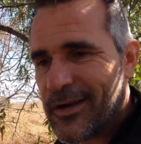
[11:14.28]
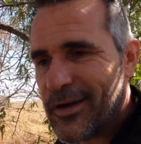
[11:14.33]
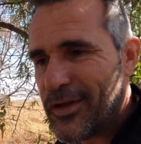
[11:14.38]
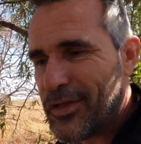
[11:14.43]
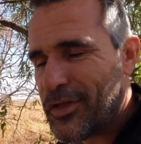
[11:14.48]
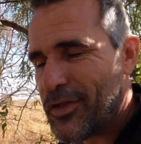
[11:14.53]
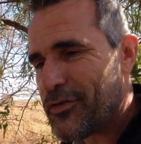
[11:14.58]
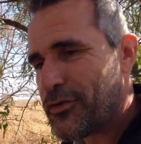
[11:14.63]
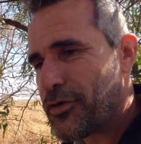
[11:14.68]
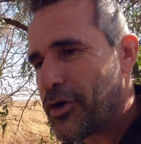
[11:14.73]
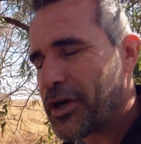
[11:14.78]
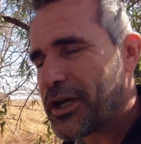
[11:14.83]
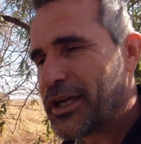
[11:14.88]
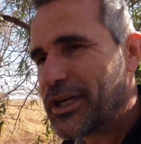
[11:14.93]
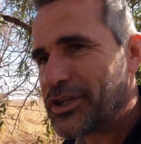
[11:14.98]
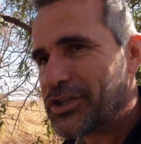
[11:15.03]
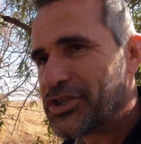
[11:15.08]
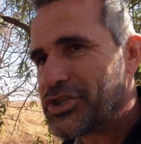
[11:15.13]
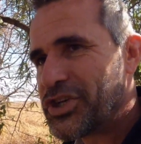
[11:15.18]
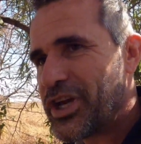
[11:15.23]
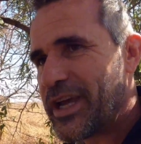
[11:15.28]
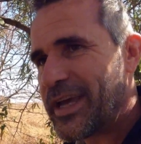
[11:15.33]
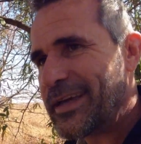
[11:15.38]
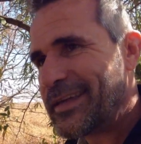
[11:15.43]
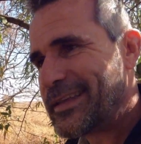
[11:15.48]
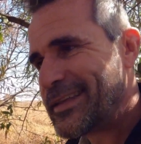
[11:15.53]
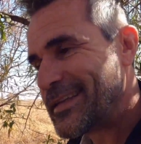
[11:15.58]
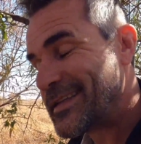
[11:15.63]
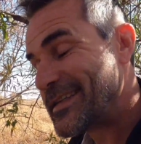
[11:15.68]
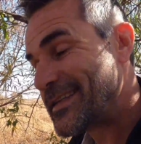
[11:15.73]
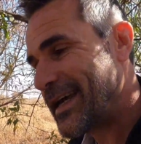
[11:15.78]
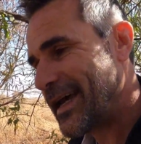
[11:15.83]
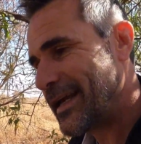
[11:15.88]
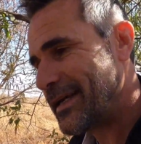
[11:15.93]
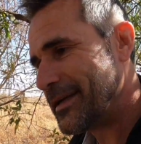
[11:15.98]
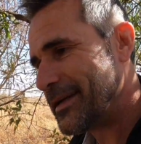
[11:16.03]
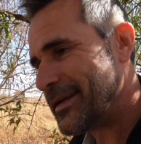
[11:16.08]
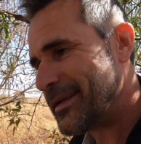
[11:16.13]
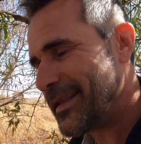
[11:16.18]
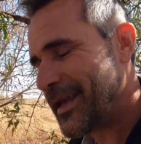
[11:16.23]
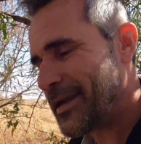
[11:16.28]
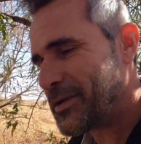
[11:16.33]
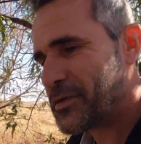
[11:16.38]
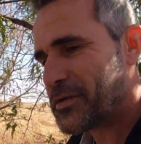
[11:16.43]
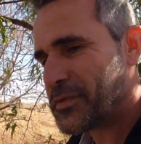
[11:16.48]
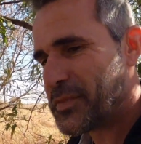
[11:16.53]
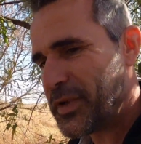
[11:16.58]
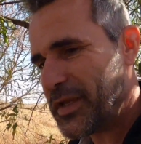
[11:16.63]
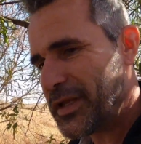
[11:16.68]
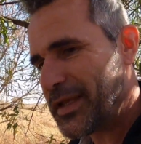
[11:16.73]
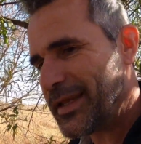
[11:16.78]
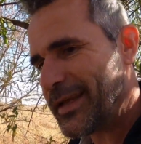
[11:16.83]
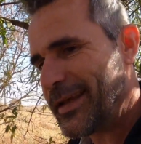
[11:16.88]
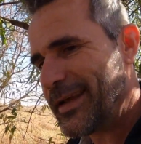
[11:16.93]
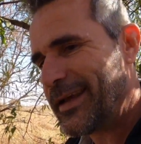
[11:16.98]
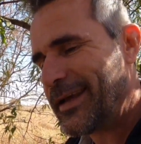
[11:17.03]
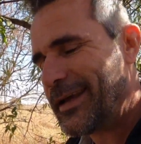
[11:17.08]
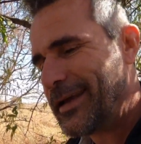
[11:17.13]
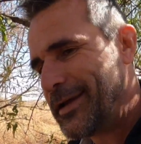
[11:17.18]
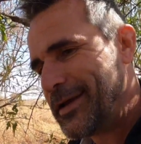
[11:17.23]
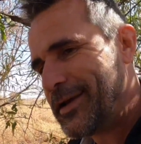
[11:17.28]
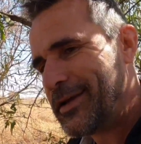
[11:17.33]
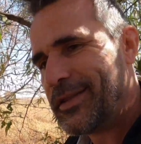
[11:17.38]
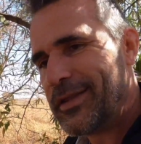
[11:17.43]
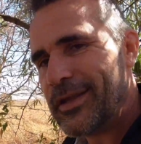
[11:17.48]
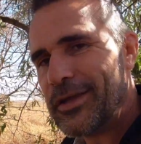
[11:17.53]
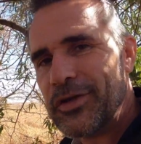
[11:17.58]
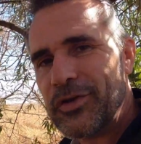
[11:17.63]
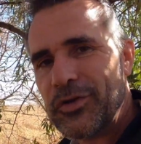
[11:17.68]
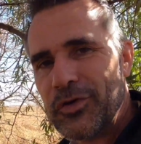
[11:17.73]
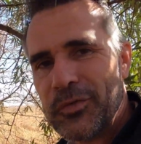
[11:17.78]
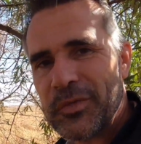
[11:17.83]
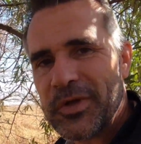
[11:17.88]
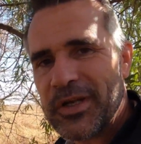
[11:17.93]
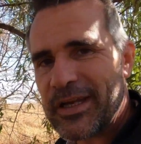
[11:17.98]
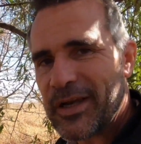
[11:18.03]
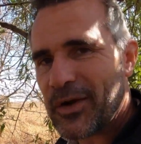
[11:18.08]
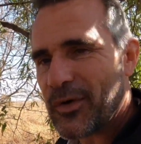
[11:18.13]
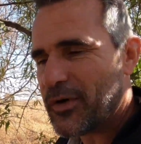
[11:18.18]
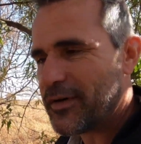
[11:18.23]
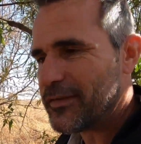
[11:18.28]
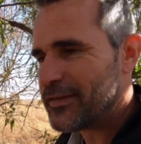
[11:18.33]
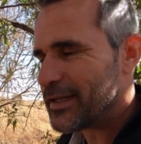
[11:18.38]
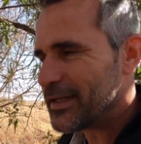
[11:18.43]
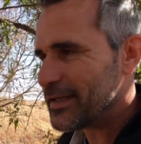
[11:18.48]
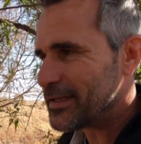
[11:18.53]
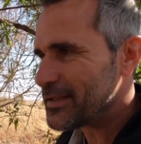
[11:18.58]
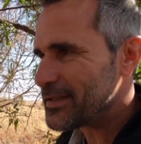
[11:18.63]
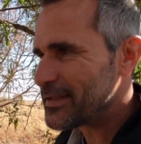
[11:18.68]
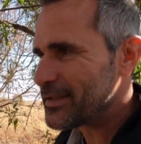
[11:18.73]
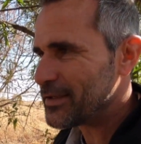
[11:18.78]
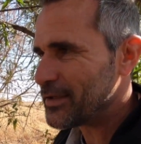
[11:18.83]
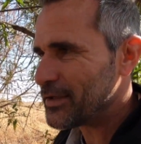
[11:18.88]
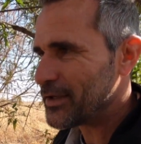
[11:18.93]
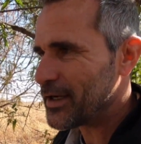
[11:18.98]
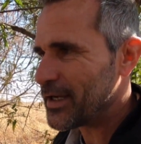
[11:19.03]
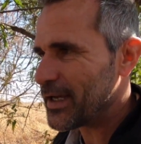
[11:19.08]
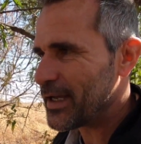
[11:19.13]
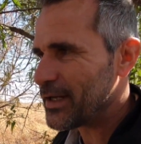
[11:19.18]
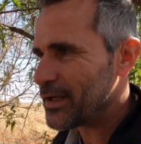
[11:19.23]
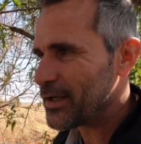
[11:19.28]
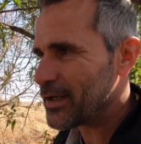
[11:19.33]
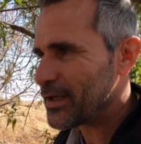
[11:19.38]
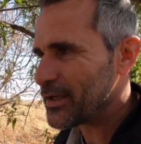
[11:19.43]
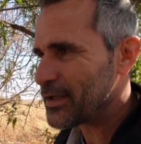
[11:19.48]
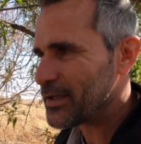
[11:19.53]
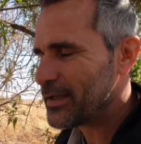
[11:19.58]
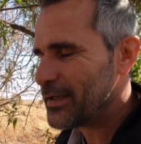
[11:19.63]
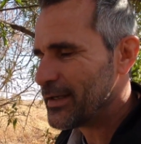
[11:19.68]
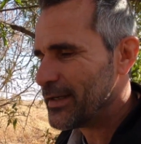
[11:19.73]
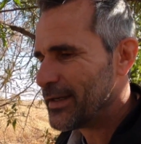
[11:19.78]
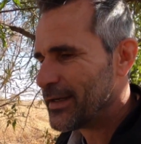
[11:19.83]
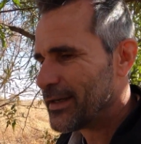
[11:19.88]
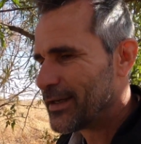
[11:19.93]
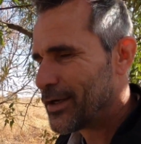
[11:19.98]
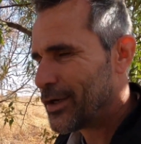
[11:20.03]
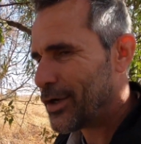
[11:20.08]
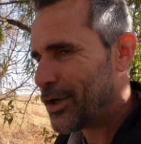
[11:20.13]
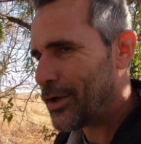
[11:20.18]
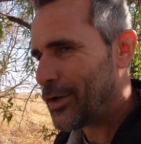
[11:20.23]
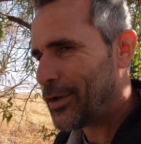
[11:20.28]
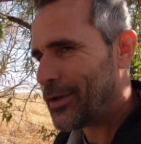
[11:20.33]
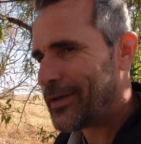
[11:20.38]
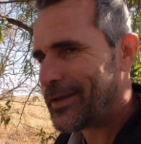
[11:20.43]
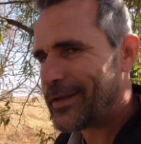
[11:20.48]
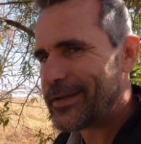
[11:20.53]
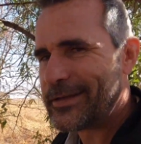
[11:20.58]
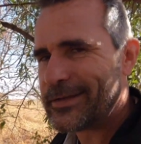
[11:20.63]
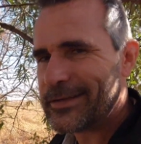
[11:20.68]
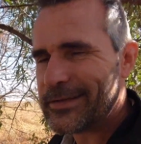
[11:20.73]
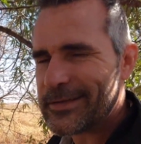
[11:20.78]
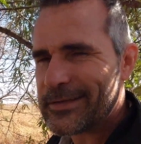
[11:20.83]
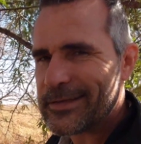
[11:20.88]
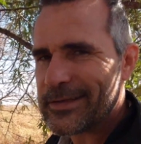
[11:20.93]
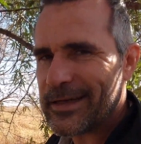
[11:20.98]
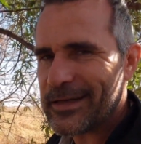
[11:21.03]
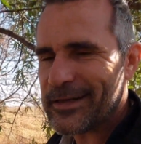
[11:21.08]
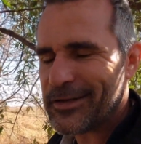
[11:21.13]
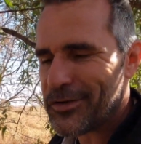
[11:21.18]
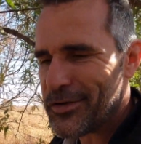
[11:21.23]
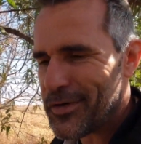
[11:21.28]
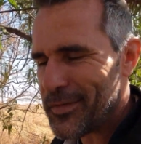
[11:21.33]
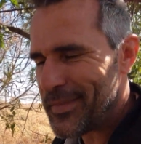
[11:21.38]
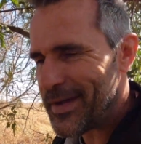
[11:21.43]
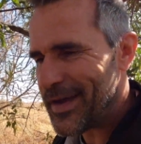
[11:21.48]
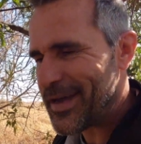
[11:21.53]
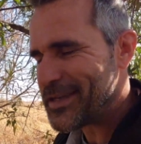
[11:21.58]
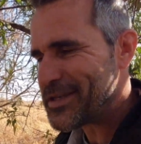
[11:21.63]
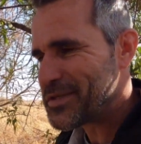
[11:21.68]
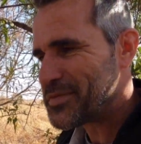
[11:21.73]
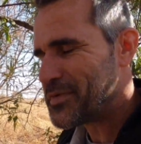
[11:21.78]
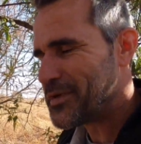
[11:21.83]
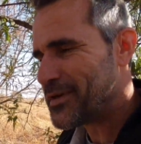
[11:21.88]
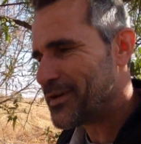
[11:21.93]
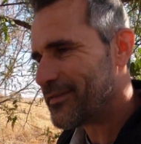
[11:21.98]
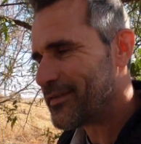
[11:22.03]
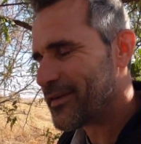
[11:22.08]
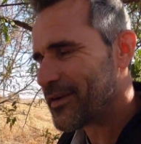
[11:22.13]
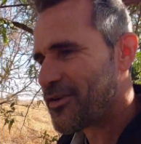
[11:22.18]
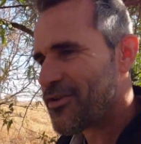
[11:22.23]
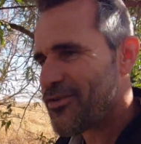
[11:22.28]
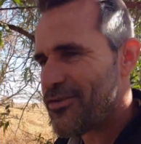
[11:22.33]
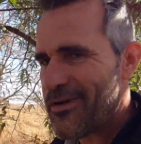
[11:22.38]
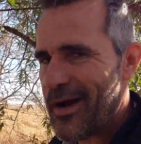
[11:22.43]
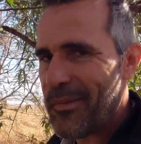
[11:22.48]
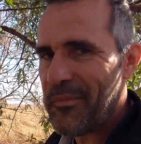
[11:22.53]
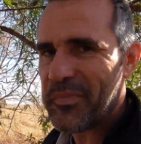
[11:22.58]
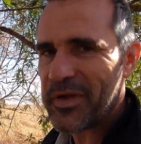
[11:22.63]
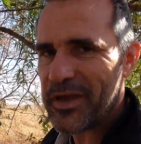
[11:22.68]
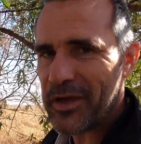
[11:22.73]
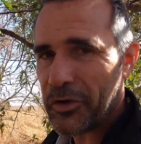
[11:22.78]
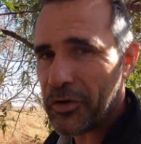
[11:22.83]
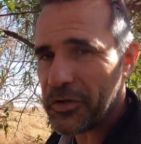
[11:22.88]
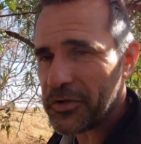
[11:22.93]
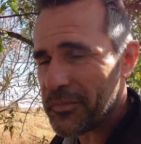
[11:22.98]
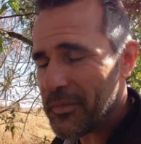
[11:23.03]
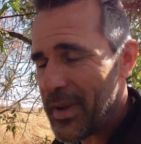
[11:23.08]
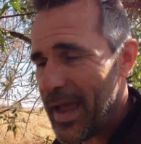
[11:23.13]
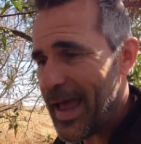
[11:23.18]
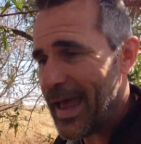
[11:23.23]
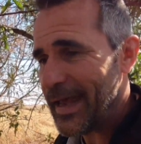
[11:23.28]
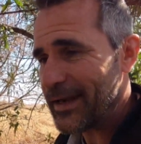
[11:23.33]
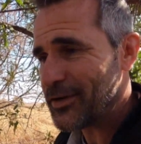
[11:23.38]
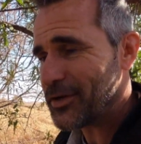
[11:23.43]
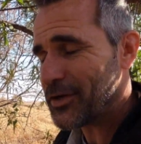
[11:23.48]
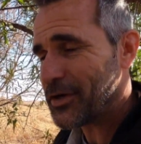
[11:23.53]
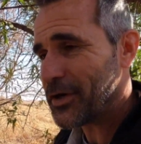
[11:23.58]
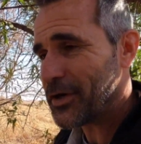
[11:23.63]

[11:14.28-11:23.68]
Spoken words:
on the rocking chair in the sun. That would be the human equivalent. I look at Coal and he kind of reminds me of a grumpy old man.